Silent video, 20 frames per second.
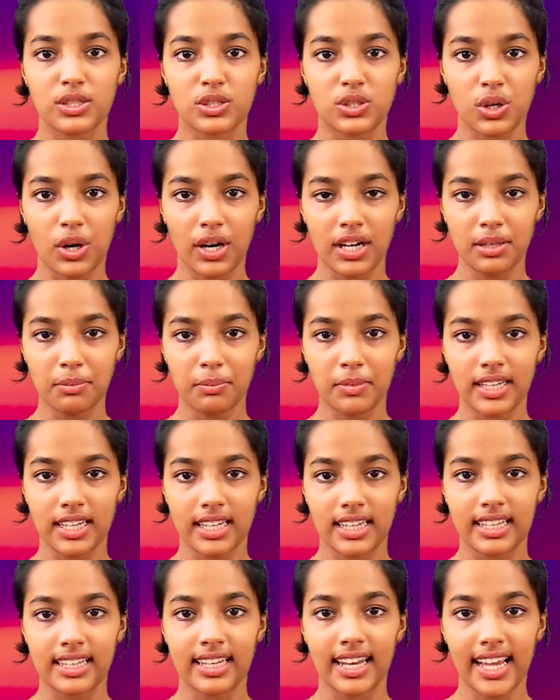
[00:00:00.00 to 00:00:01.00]
Join
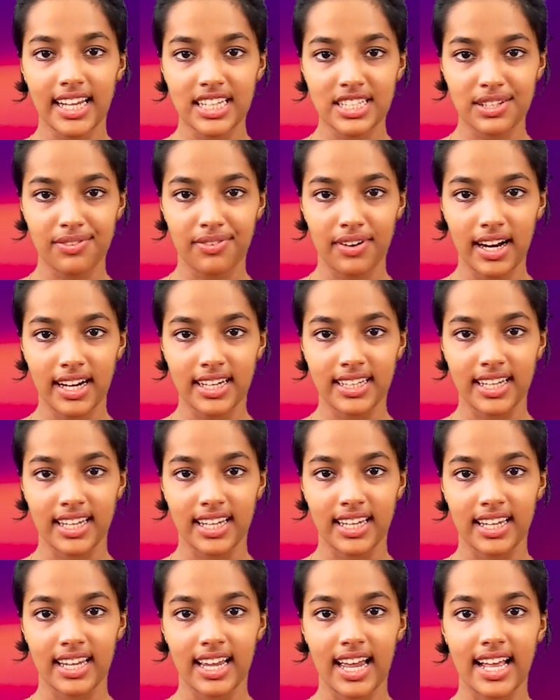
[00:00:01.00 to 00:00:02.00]
me next
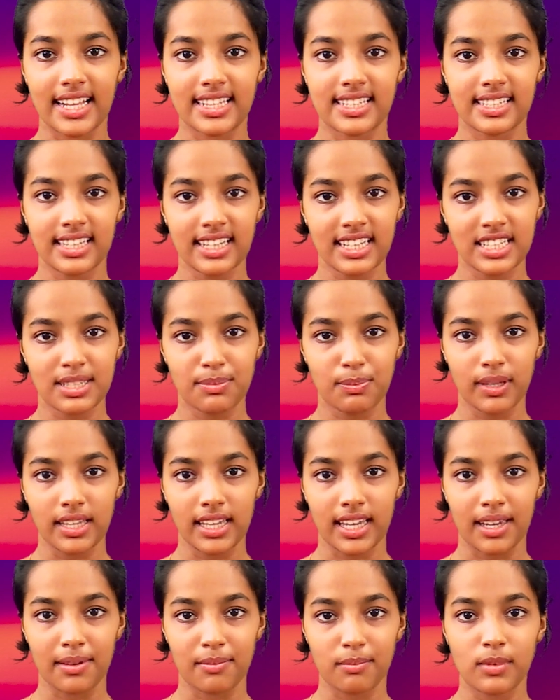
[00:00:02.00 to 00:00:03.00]
Friday at 6
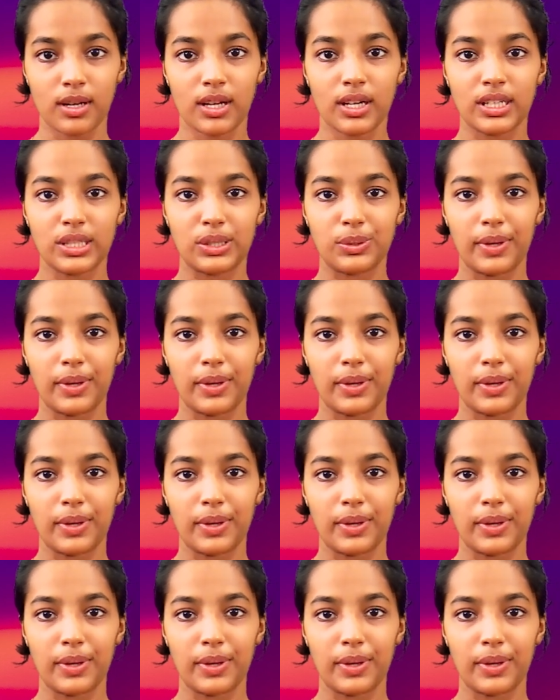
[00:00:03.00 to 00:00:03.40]
p.m.